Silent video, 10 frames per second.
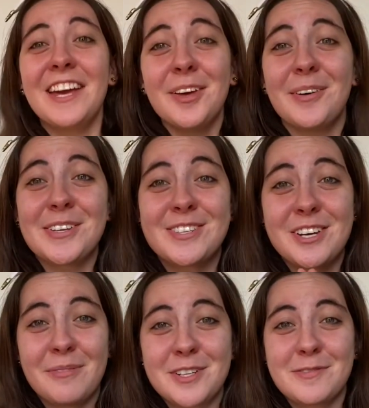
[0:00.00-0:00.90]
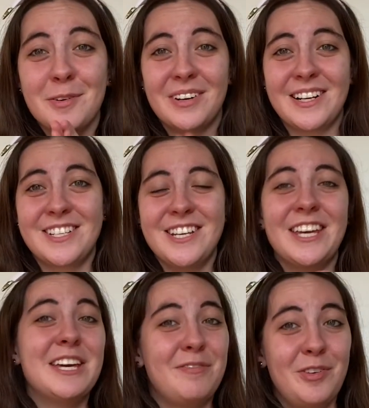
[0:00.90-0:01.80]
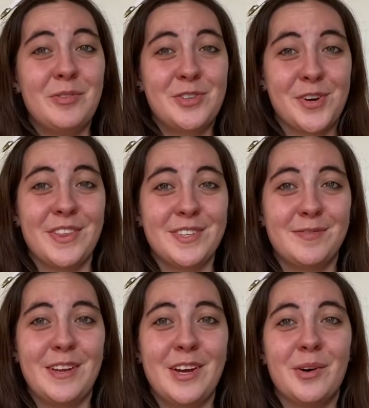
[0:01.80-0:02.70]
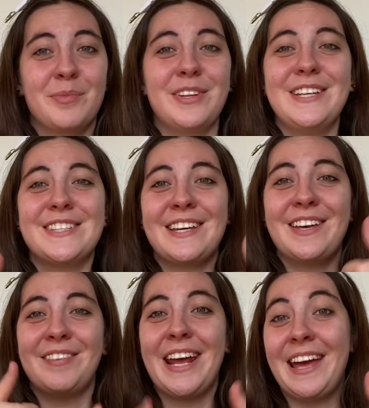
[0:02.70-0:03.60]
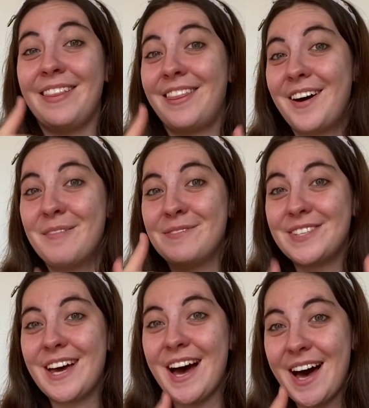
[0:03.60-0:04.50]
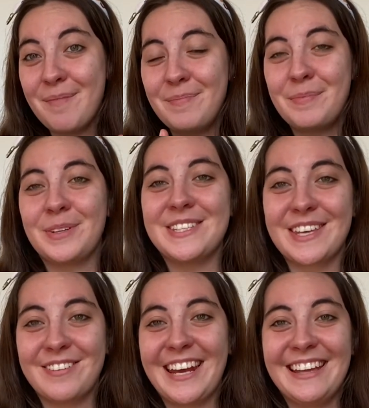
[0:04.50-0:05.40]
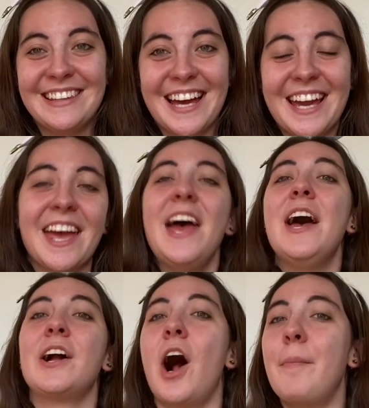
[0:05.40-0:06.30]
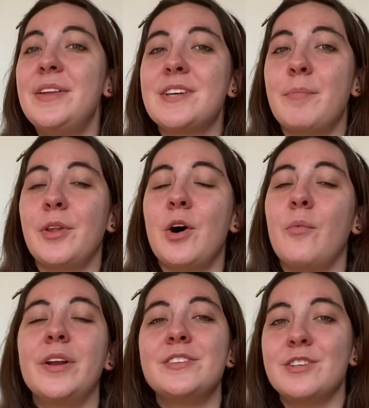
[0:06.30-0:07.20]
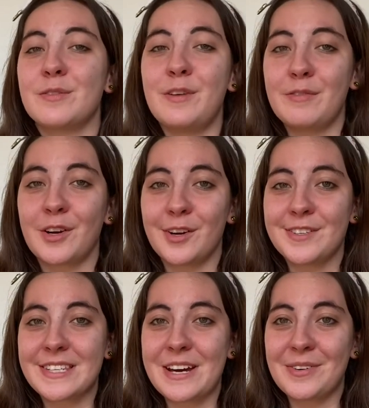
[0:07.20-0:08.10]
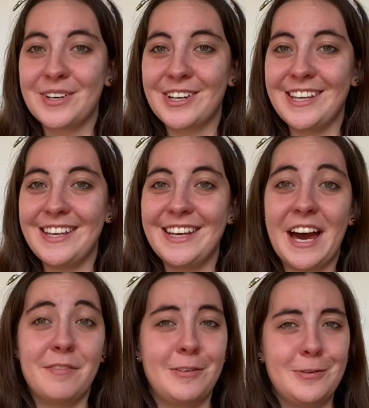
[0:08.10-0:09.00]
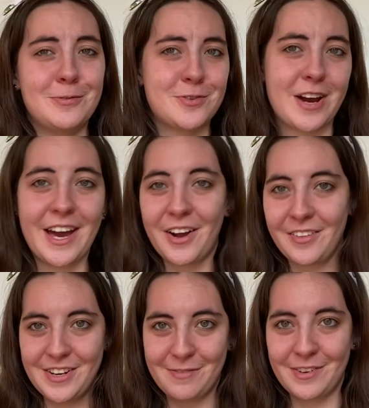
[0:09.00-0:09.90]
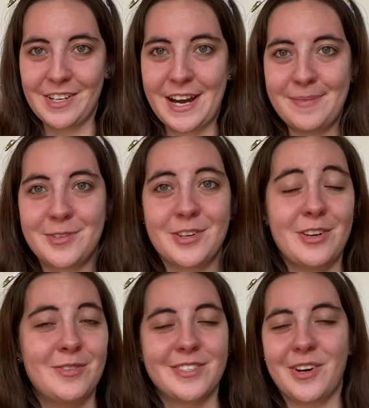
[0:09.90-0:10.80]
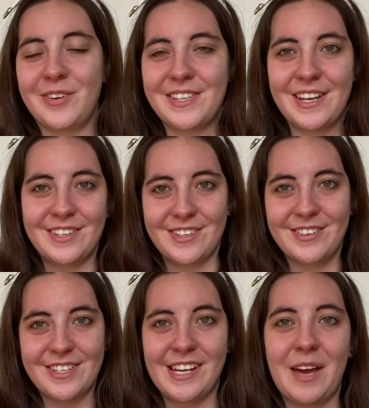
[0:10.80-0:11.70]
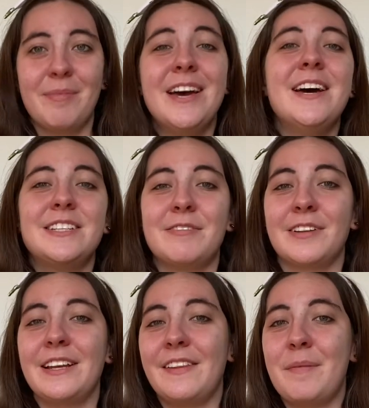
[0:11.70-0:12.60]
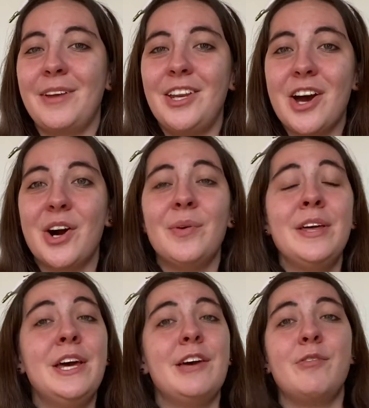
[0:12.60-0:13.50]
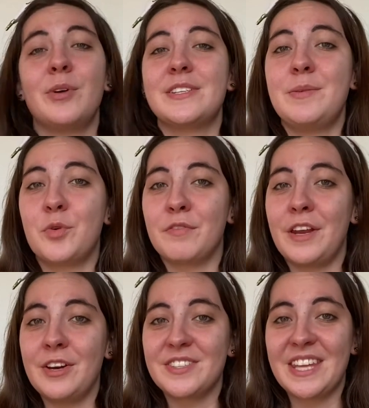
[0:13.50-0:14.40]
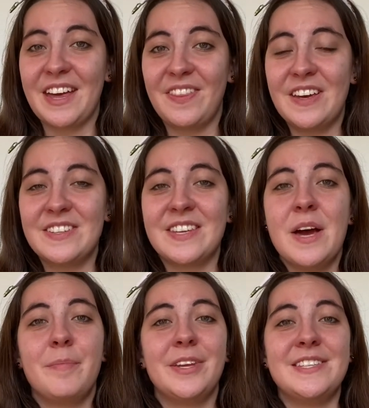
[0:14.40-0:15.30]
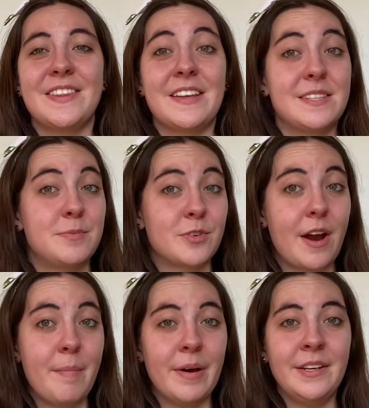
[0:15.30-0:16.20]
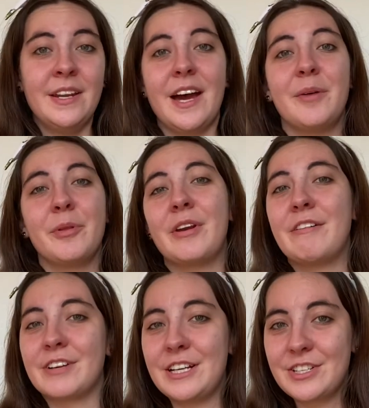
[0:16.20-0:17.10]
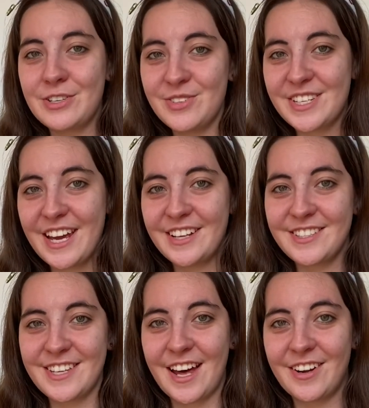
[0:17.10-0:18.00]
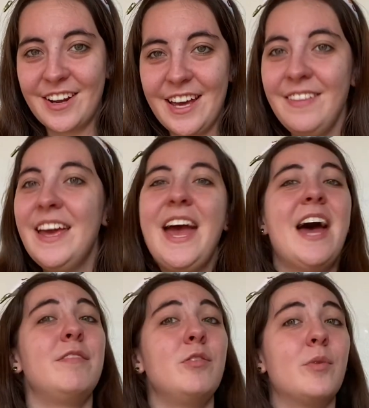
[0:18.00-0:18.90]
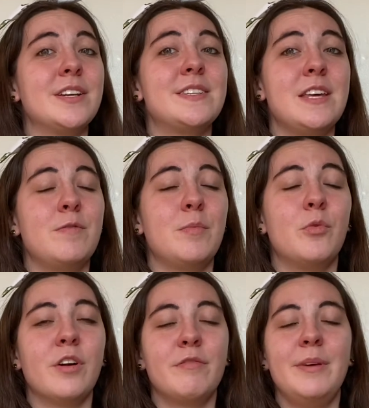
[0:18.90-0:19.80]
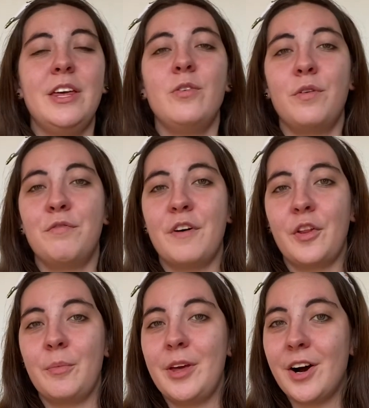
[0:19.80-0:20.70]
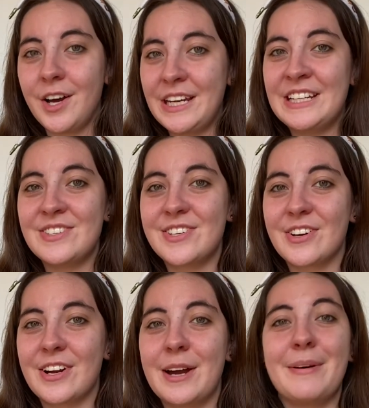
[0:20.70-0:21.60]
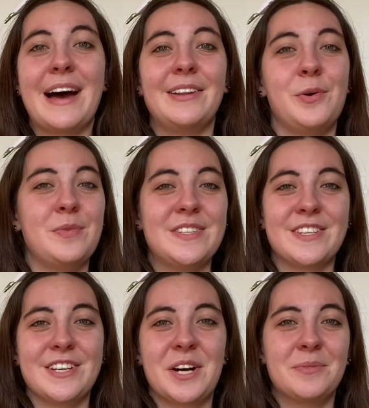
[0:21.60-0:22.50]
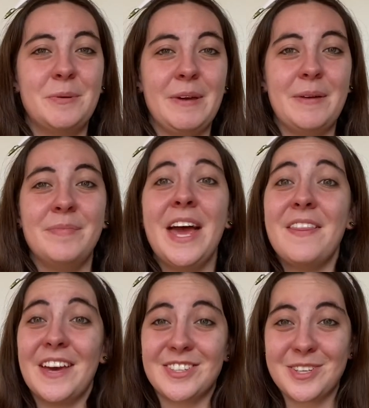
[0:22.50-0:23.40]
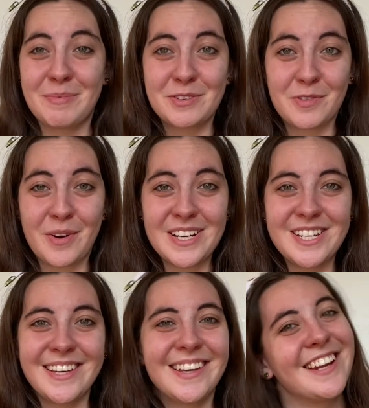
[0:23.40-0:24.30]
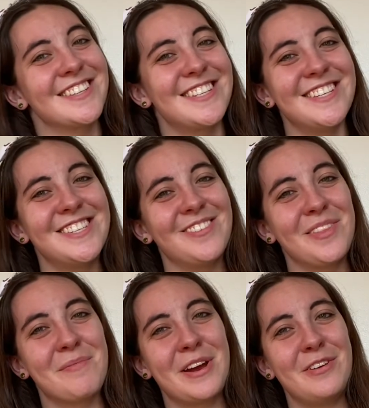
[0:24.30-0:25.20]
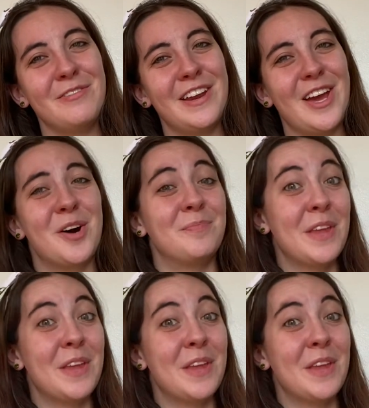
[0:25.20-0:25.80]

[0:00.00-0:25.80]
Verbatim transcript: you all so much for watching. If you enjoyed this video, please give it a thumbs up. Please give it a like. Comment down below, what is your favorite Girl Scout cookie? Have you tried all the different types, or do you just always get a certain type? Definitely let me know. If you want to see more videos like this, please hit that subscribe button. I upload every Tuesday and Saturday. And if you want to see even more of me, you can follow me on Instagram at louisa dot ruby. Thanks so much for watching, and I'll see you soon with a brand new video.